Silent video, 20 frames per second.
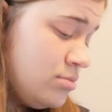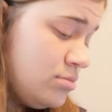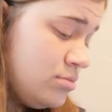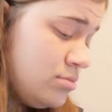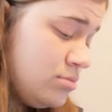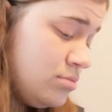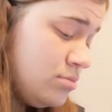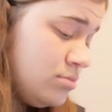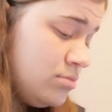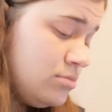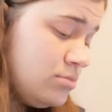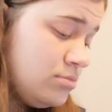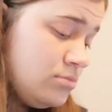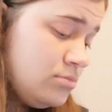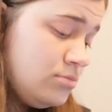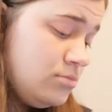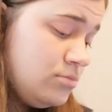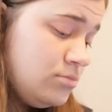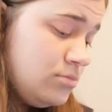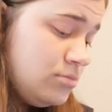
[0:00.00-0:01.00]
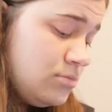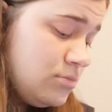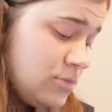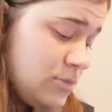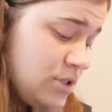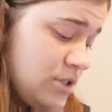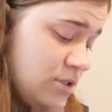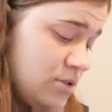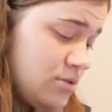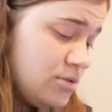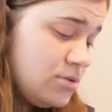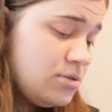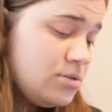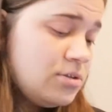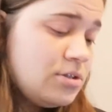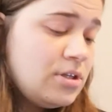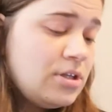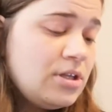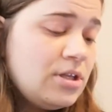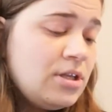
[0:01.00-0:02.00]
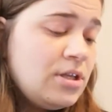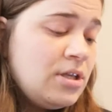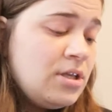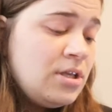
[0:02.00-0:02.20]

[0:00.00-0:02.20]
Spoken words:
(silence)